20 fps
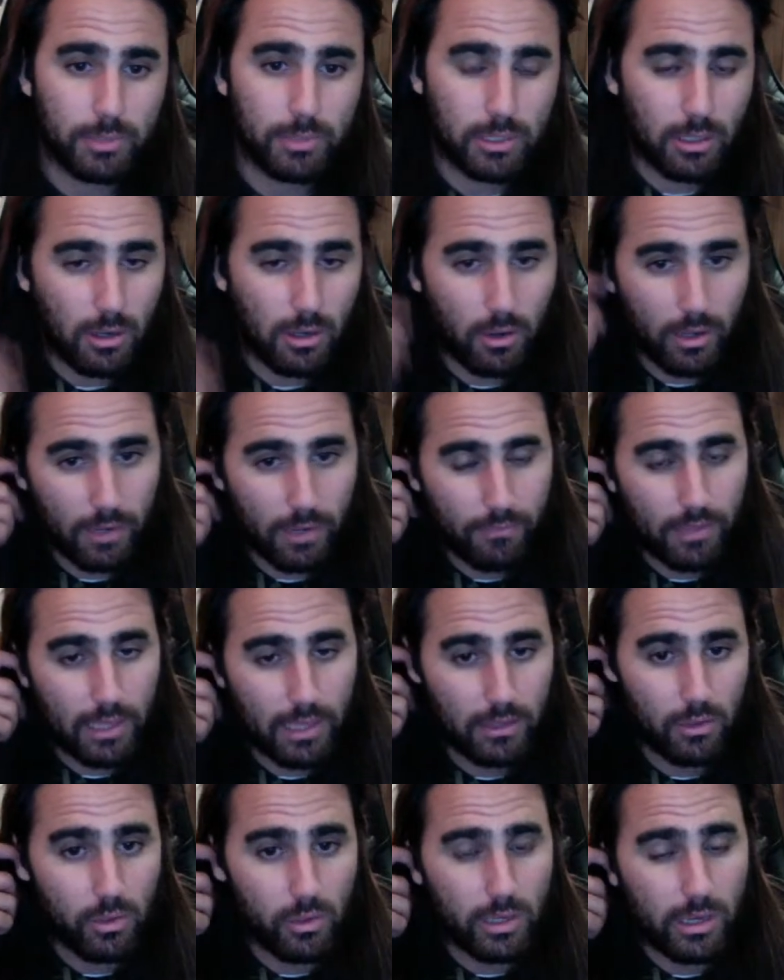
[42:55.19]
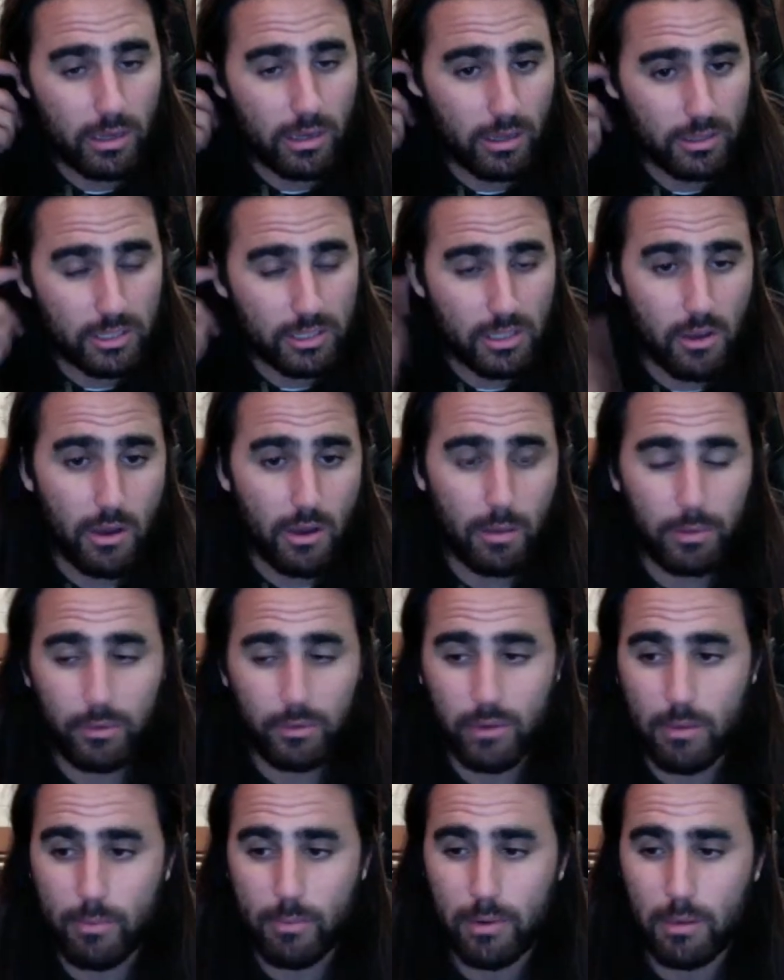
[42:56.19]
So if they do get good snow, I'll be
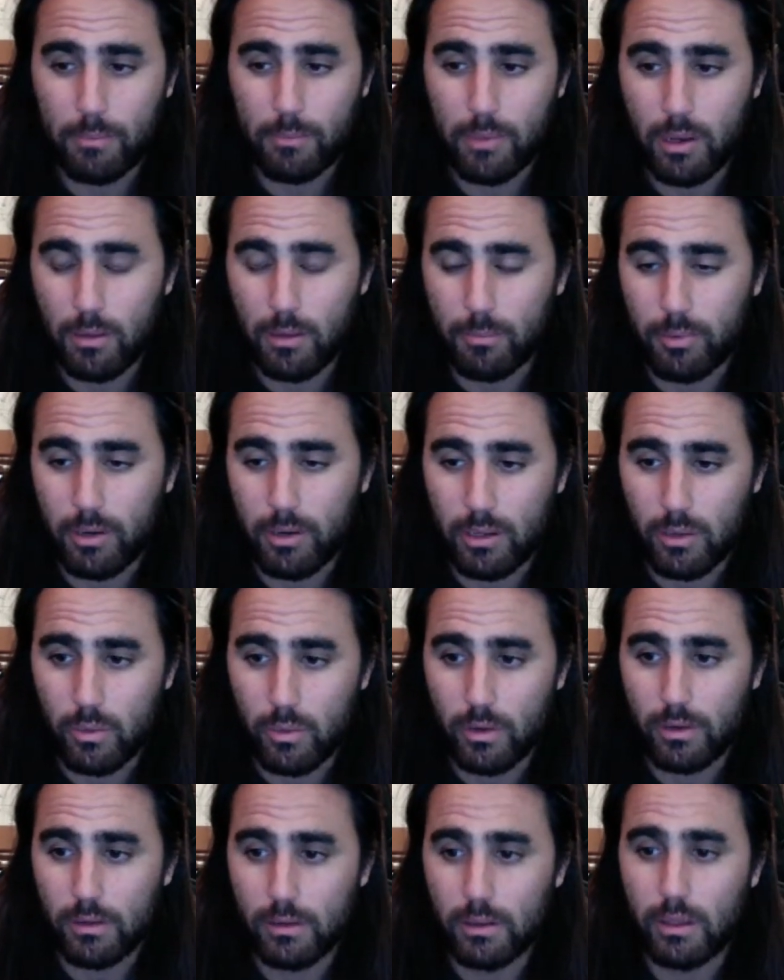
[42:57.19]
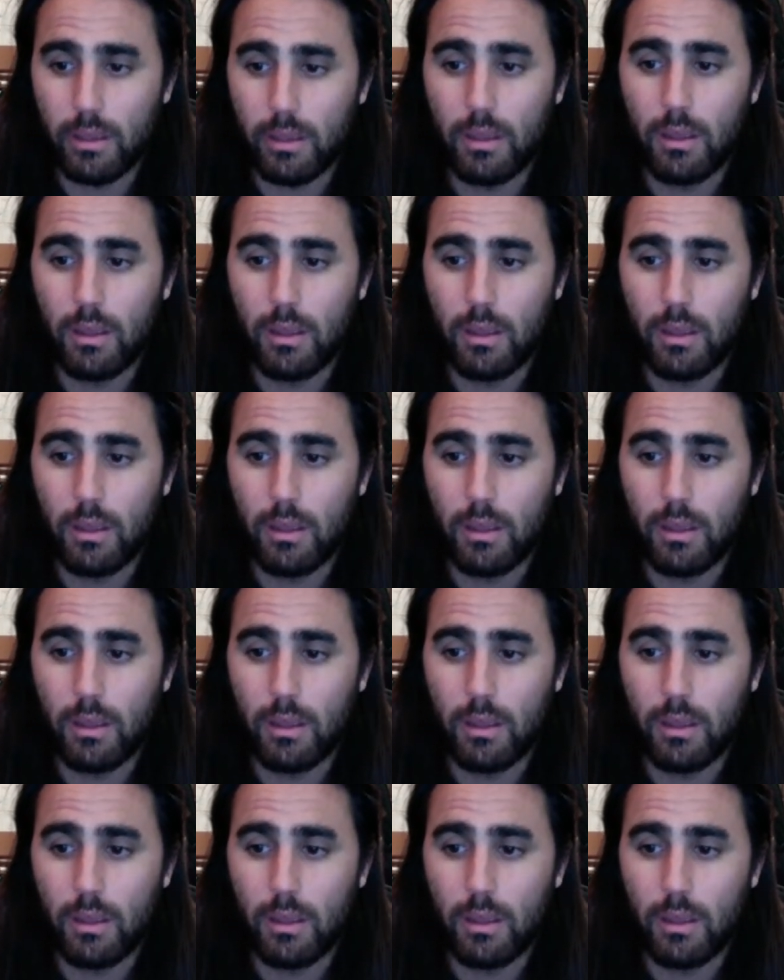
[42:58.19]
ripping up there pretty quickly.